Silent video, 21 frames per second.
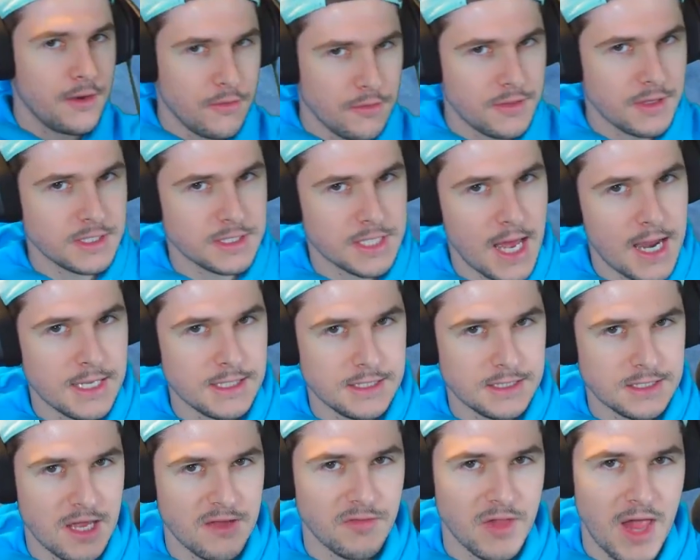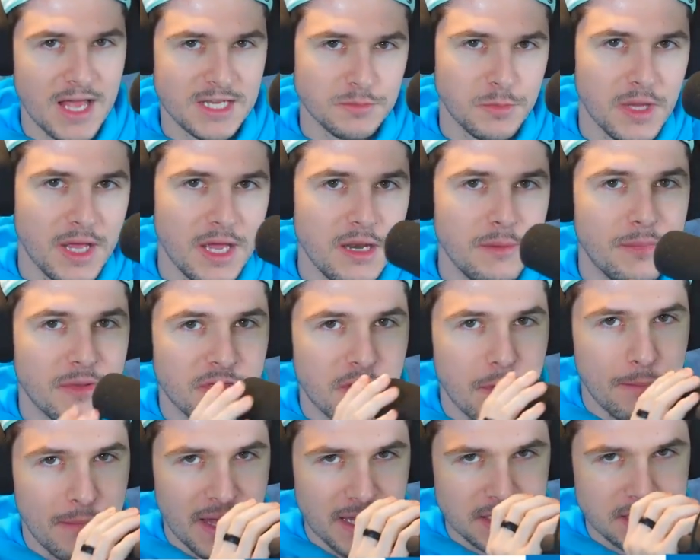new things added since I've last played, but the
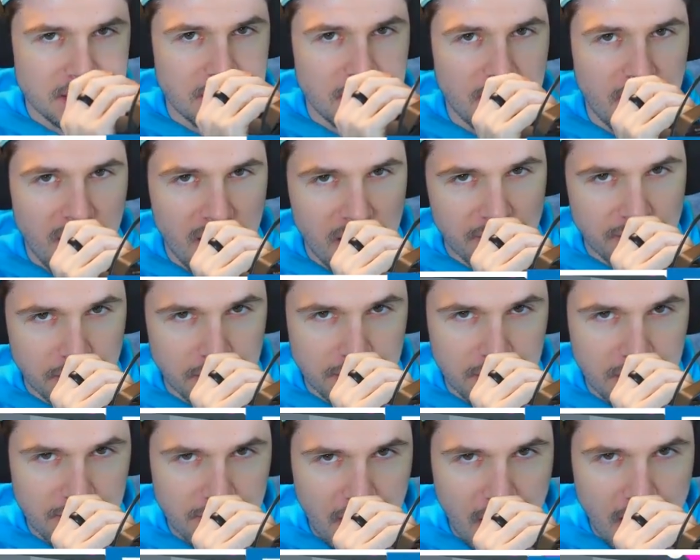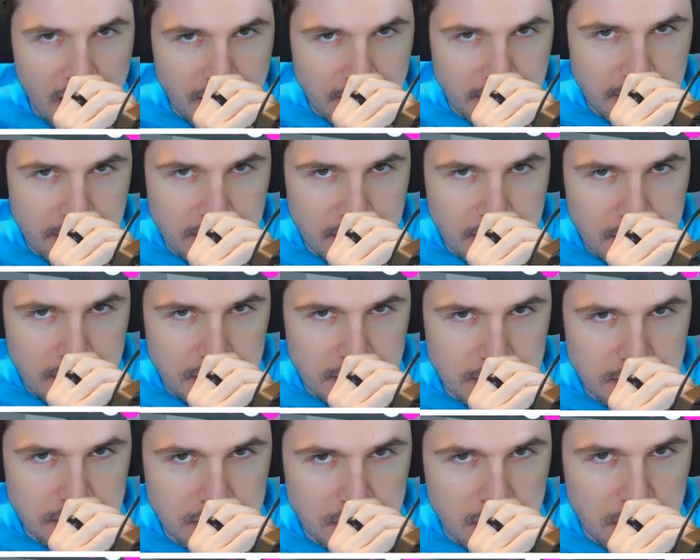best thing ever they've added
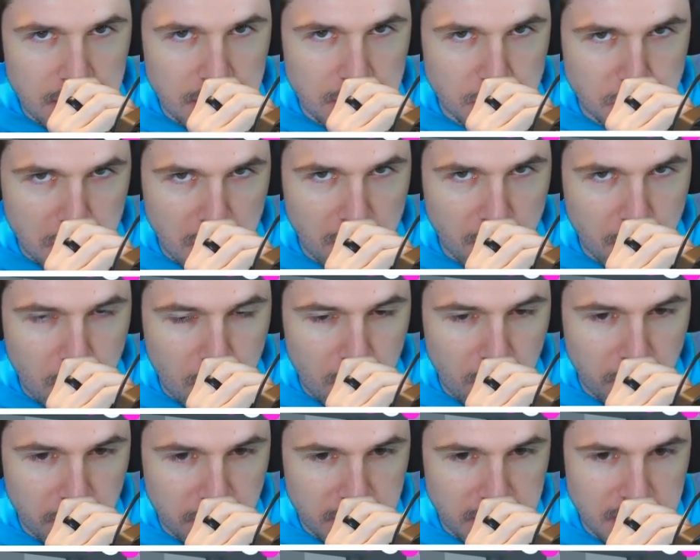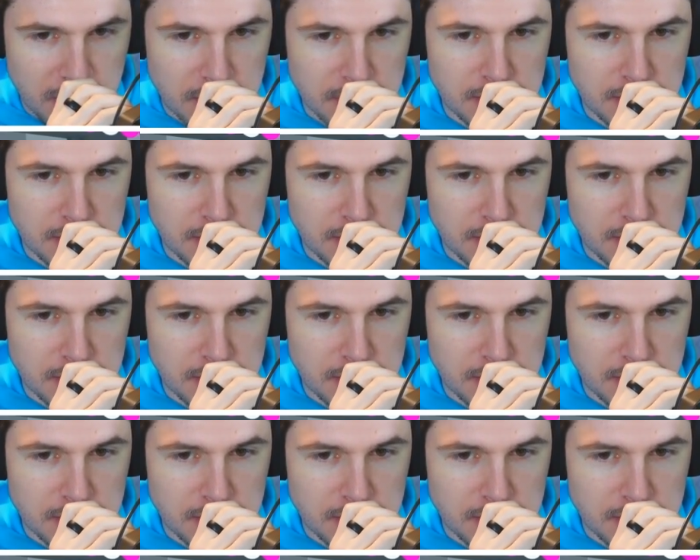is, drum roll please,